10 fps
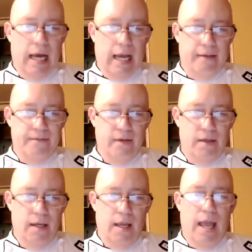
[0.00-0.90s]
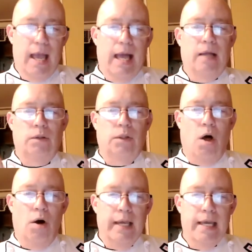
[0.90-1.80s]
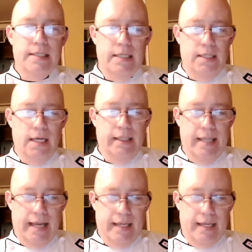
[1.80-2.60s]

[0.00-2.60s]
a knife? How long done?